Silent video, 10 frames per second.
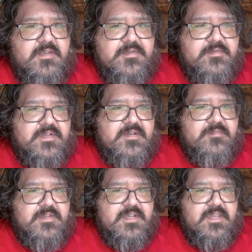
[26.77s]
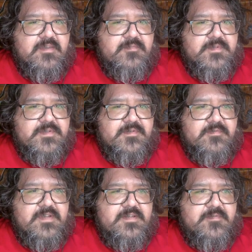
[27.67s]
Sold a couple of games,
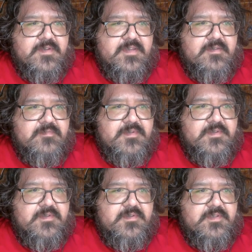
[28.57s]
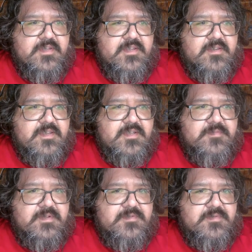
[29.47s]
random games, that
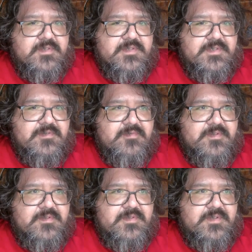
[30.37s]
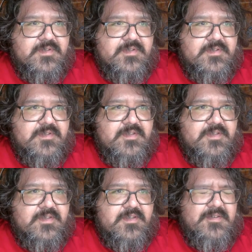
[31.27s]
Xbox 360 ones.
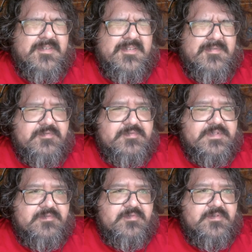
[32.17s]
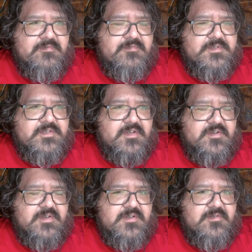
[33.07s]
What was it? One of them was
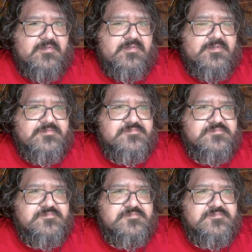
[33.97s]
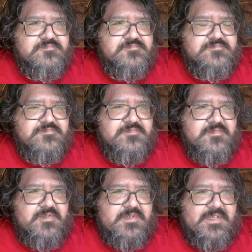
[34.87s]
Jericho,
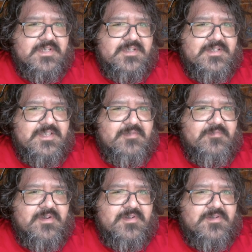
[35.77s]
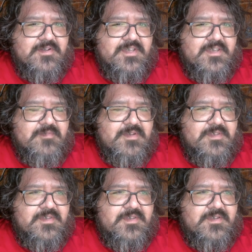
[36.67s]
which is like a Clive Barker game, I
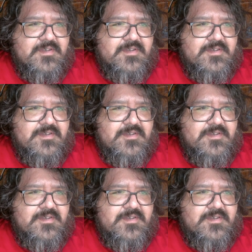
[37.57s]
think.